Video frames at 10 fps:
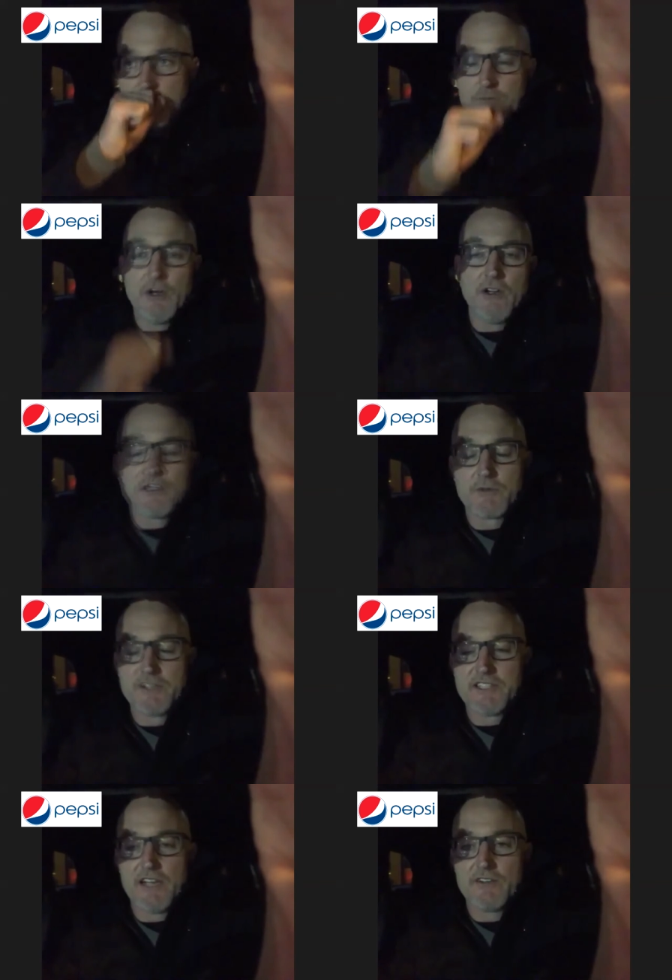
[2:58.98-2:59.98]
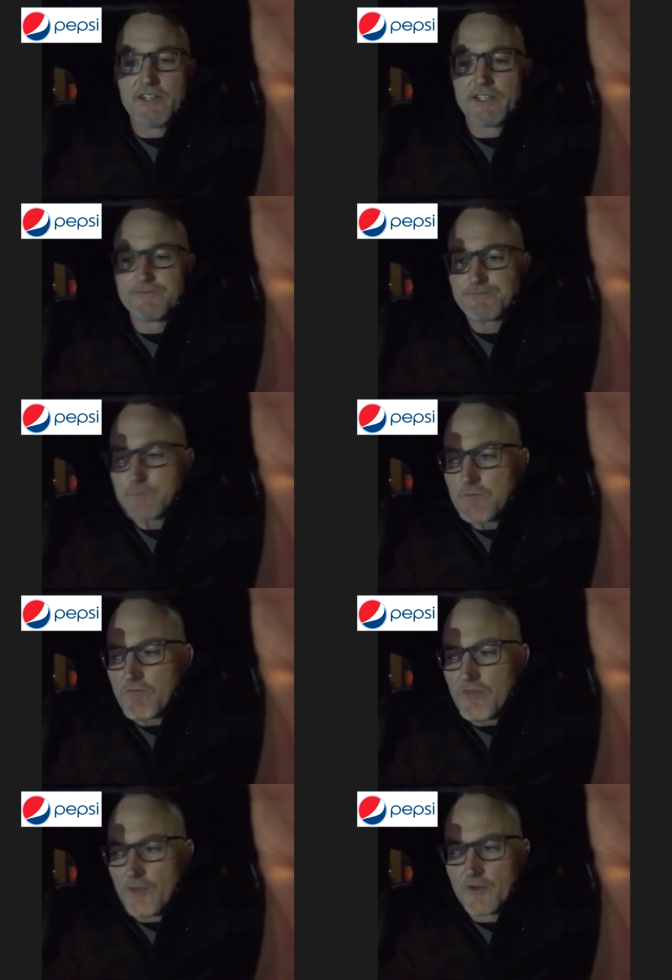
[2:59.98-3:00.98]
Mahalik went down there
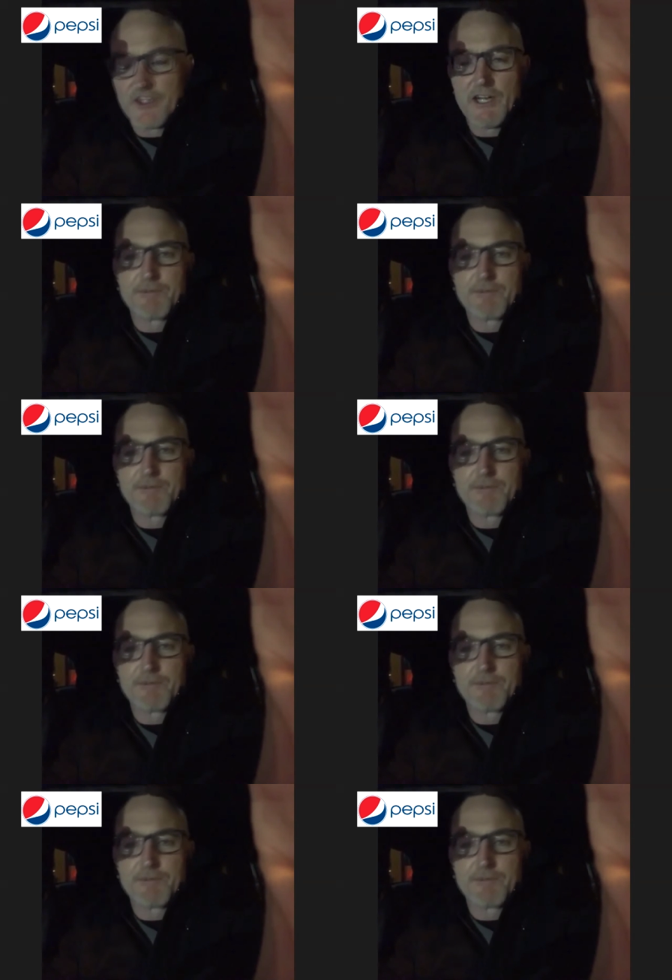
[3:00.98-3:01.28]
with an